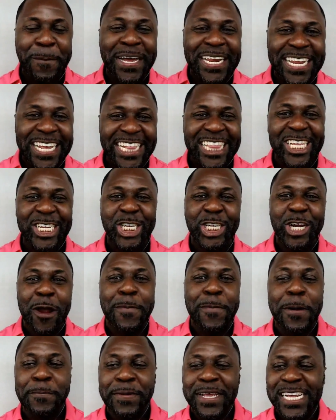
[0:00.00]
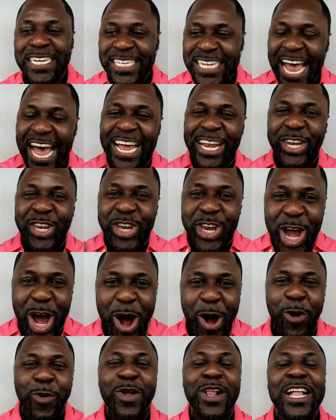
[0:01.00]
Hit the share button, because I
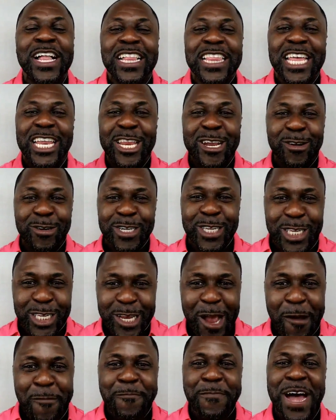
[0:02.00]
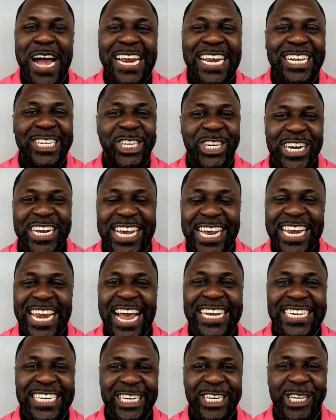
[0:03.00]
know that there is somebody that you're
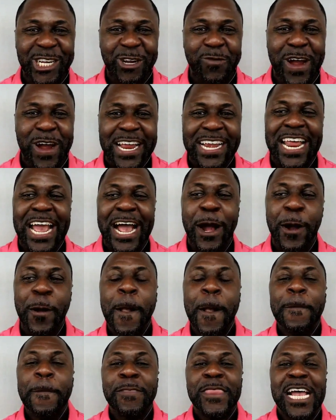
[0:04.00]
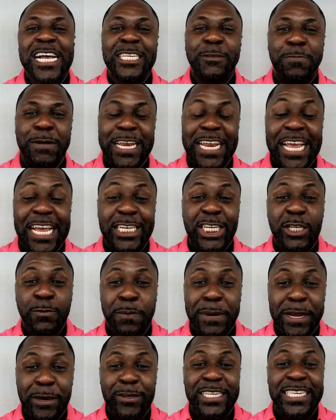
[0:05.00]
connected to right now that's been
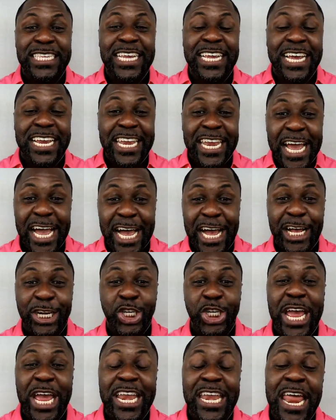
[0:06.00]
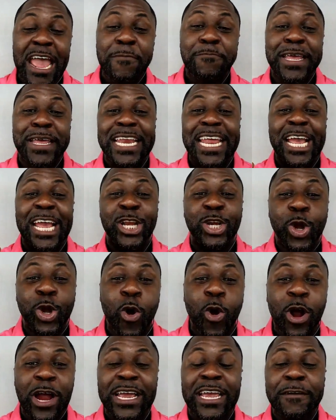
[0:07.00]
experiencing a nudge and they've been
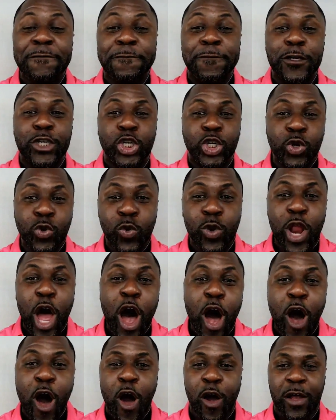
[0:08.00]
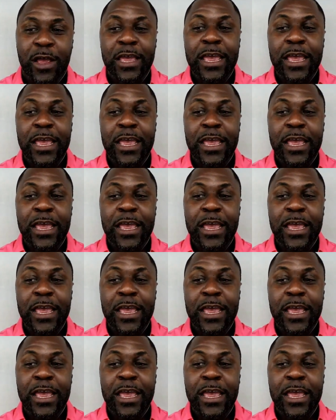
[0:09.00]
ignoring it for too long.